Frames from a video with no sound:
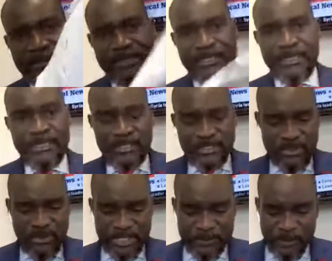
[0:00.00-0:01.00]
So it
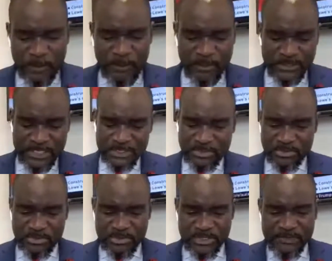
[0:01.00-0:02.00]
proposes to do
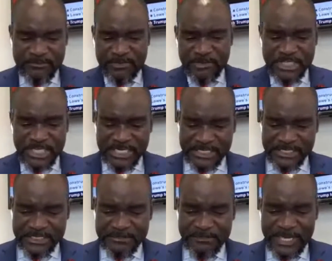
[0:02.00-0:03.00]
several changes,
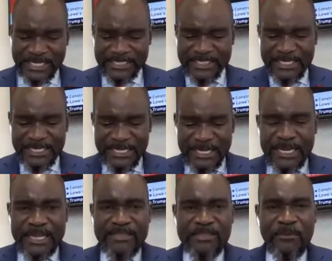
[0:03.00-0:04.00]
but
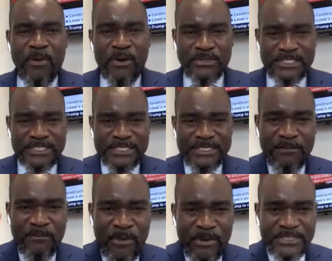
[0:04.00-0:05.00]
the
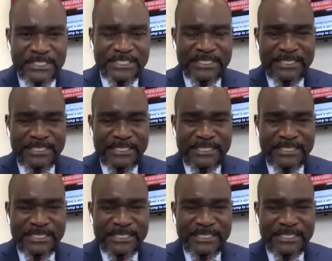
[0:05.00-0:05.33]
most